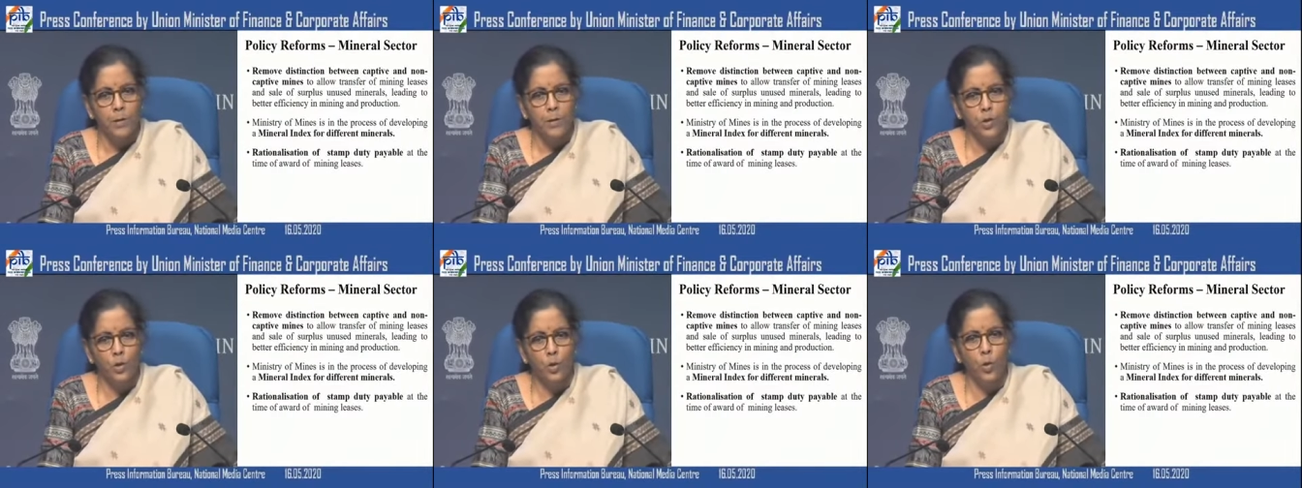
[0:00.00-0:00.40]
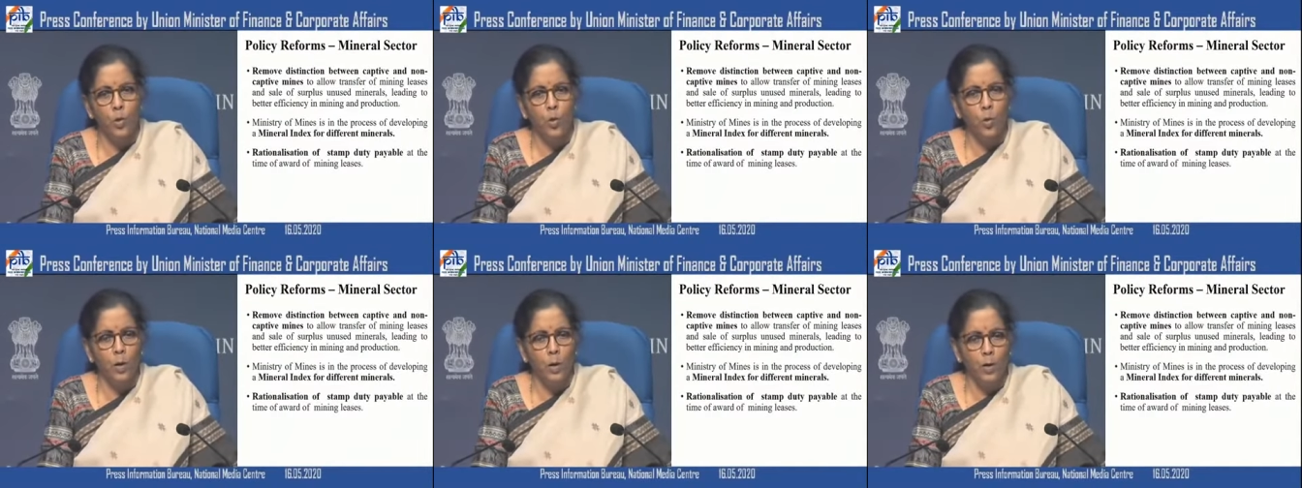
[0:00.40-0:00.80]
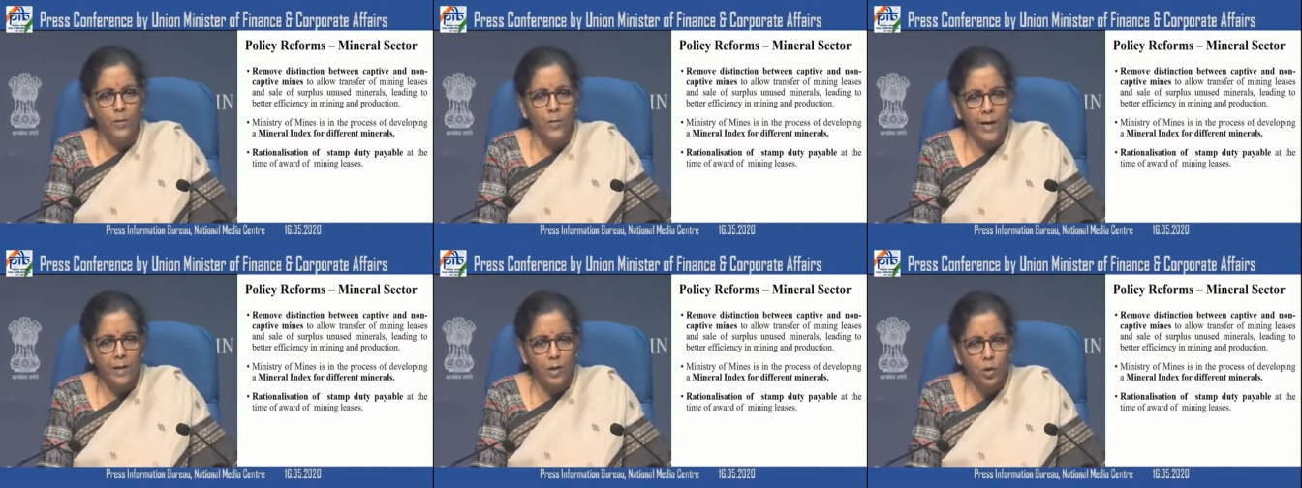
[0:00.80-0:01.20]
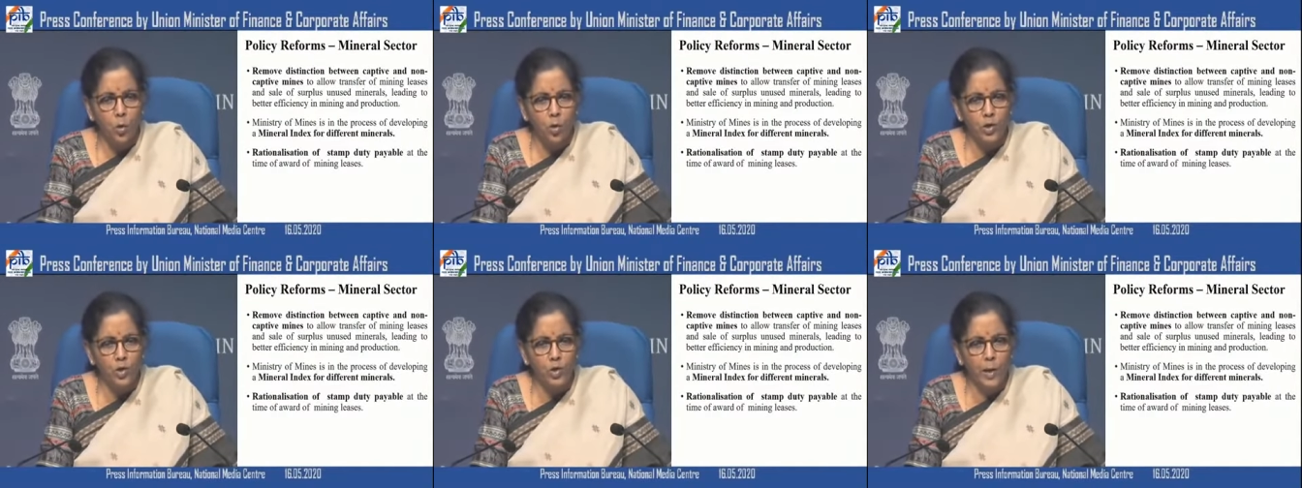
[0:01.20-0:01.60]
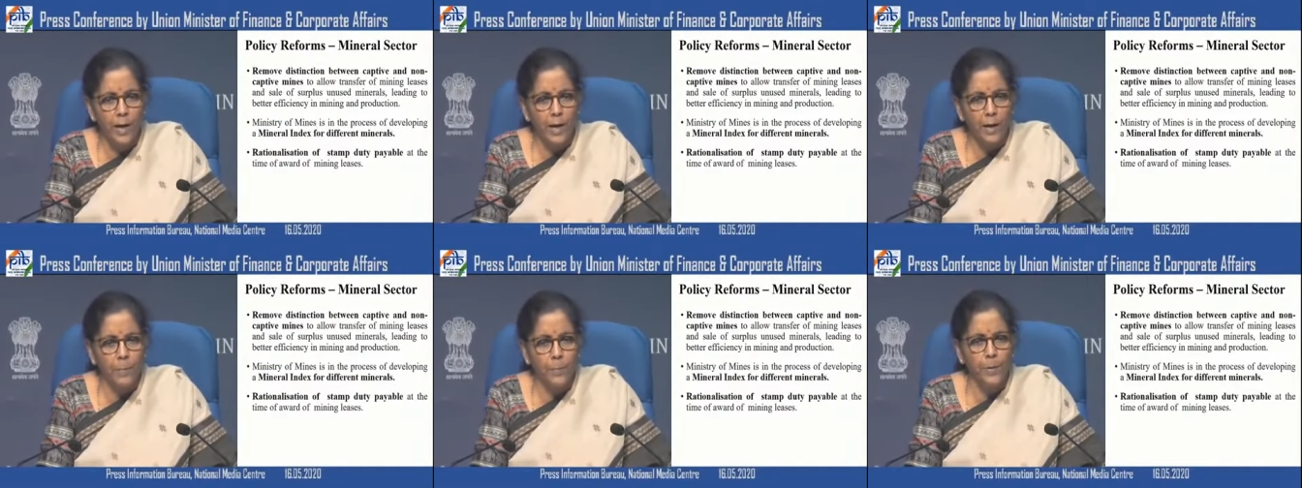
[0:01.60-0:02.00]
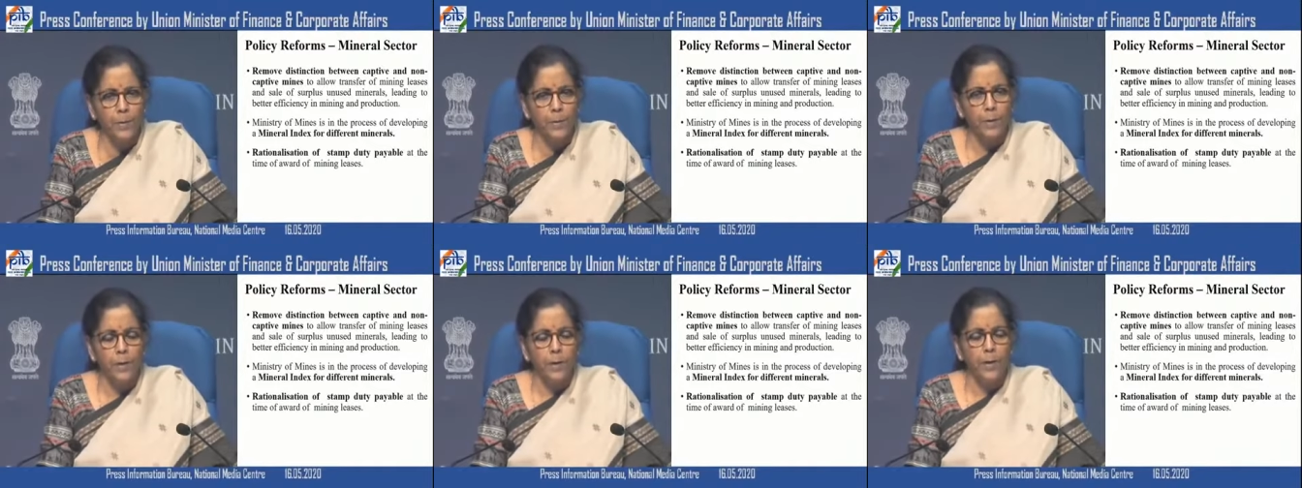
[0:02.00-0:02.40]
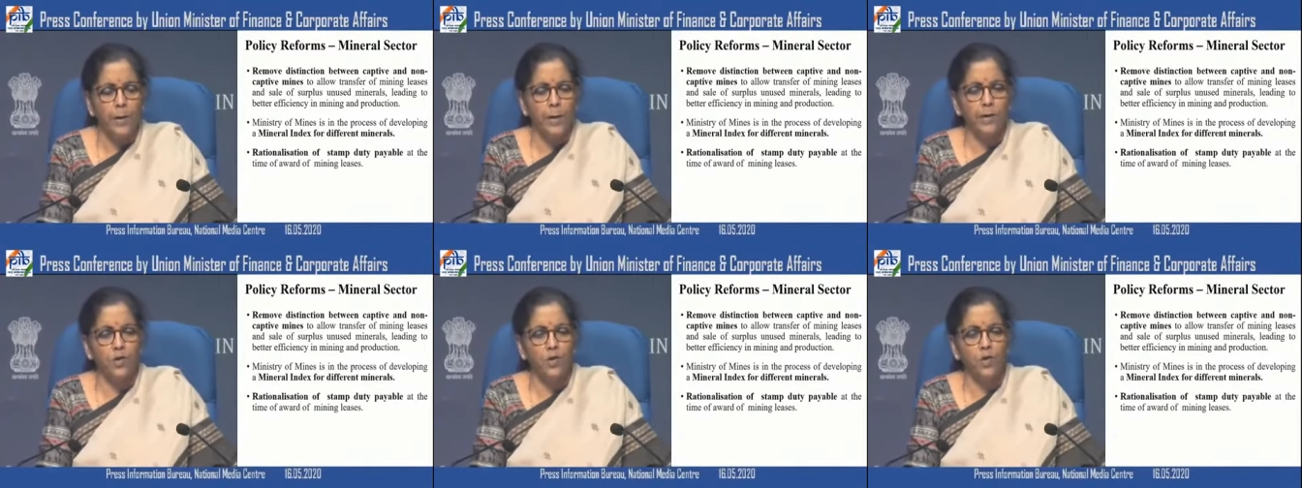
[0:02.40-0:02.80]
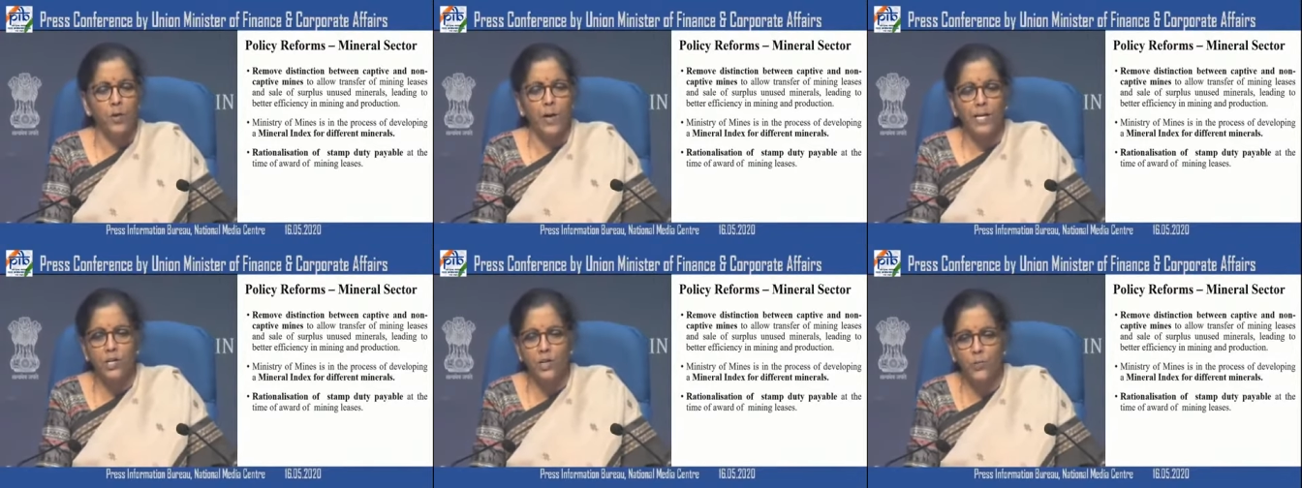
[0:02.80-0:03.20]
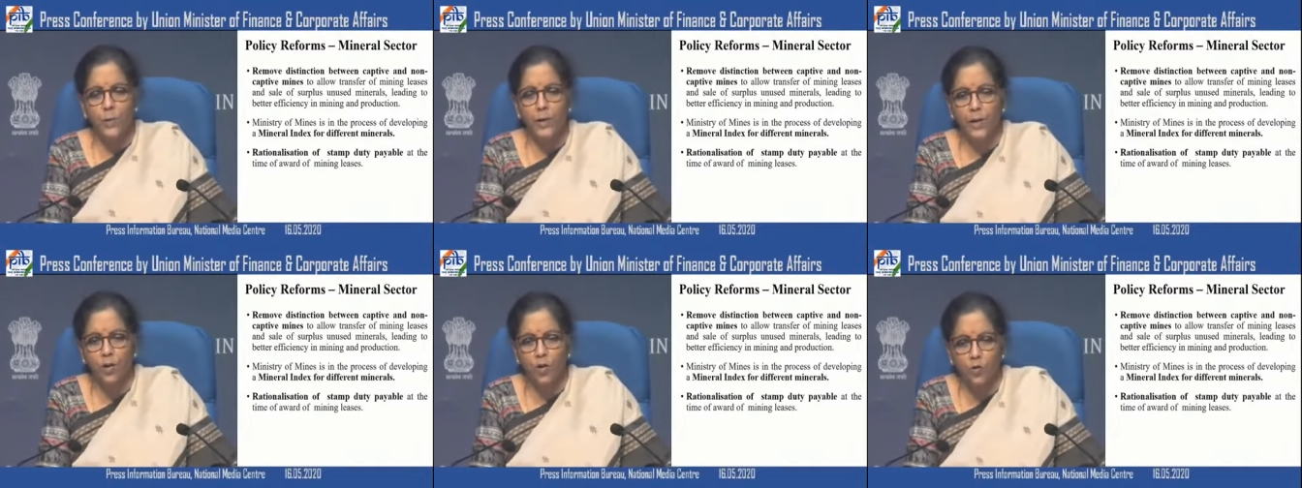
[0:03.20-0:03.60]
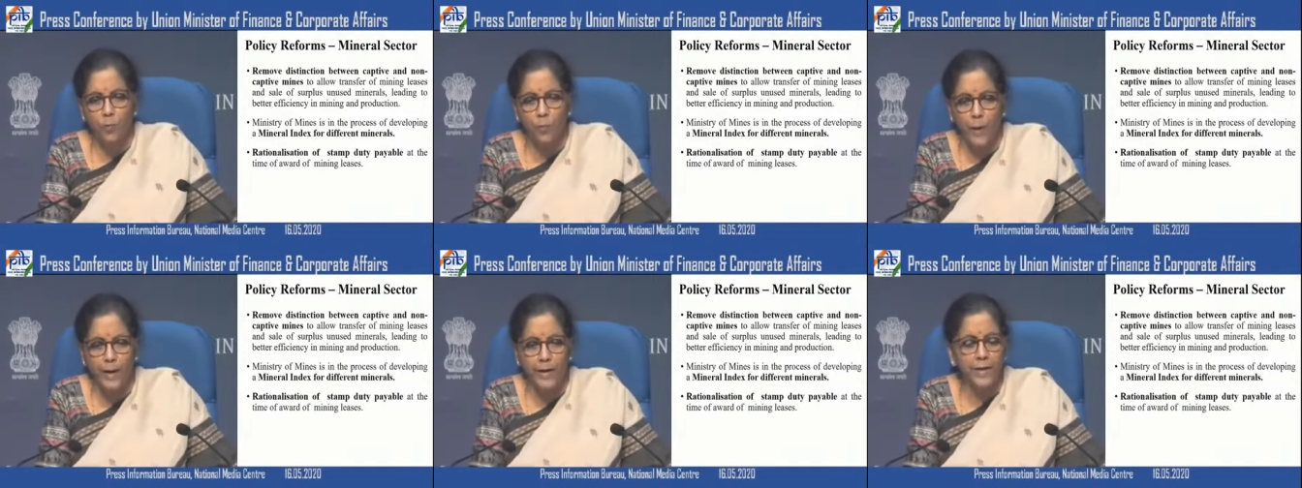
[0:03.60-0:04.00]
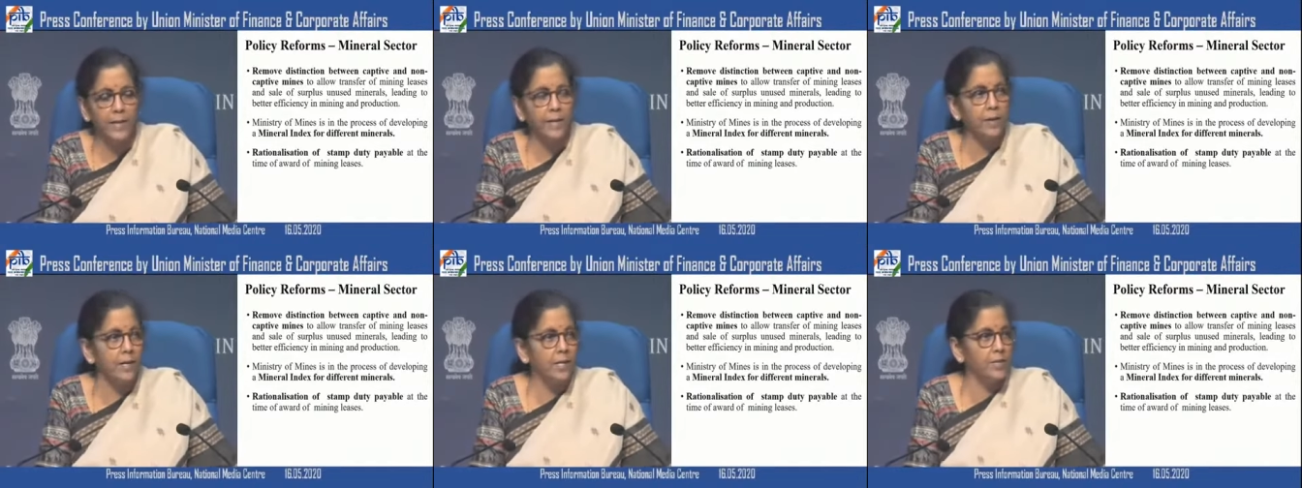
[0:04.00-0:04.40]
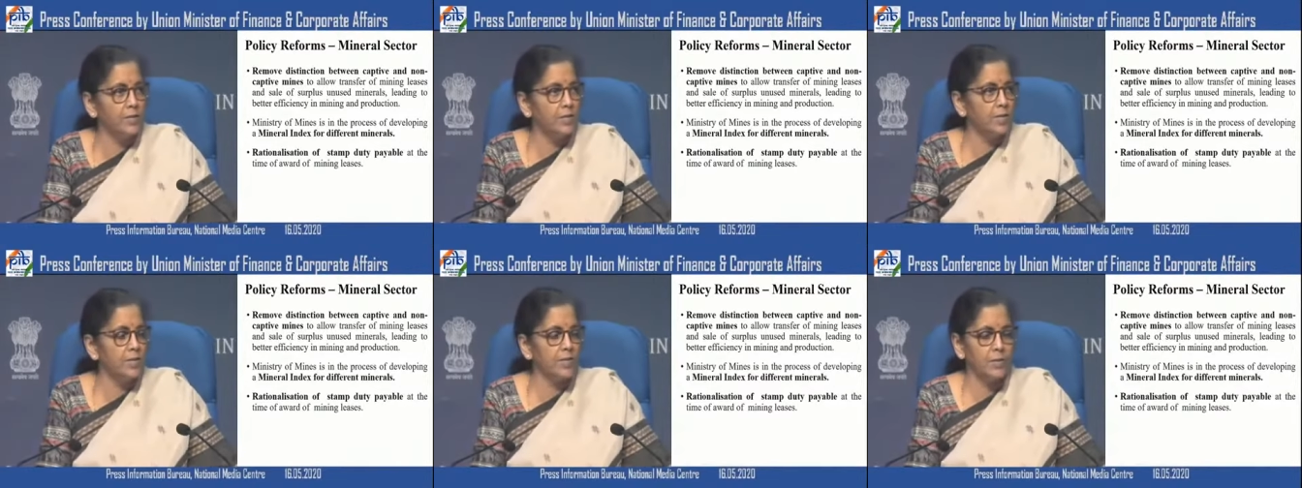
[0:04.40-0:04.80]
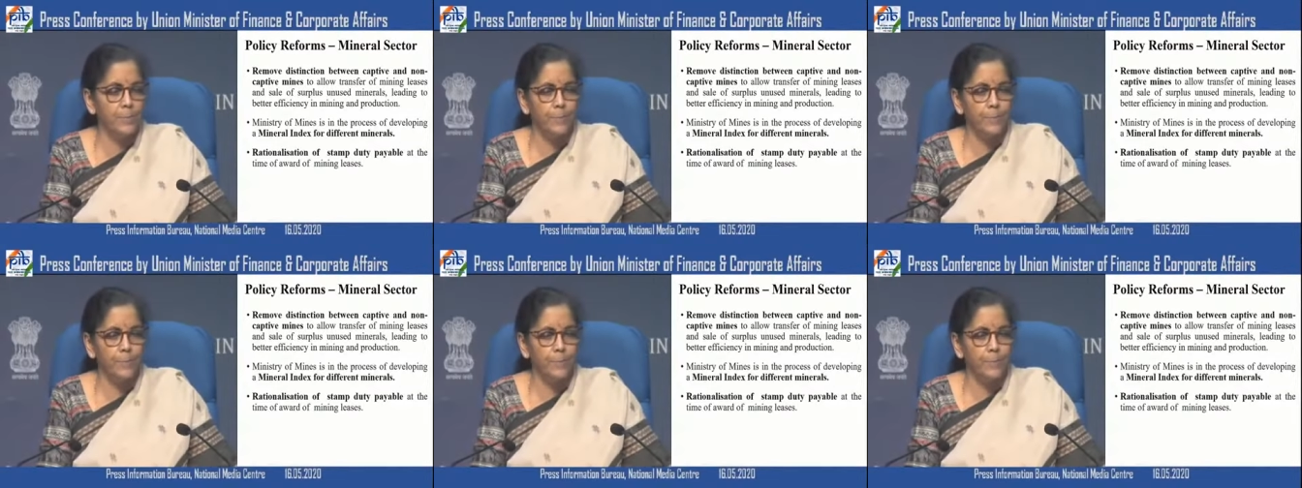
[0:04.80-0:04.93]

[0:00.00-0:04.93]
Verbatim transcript: So that will also help in transferring of mining leases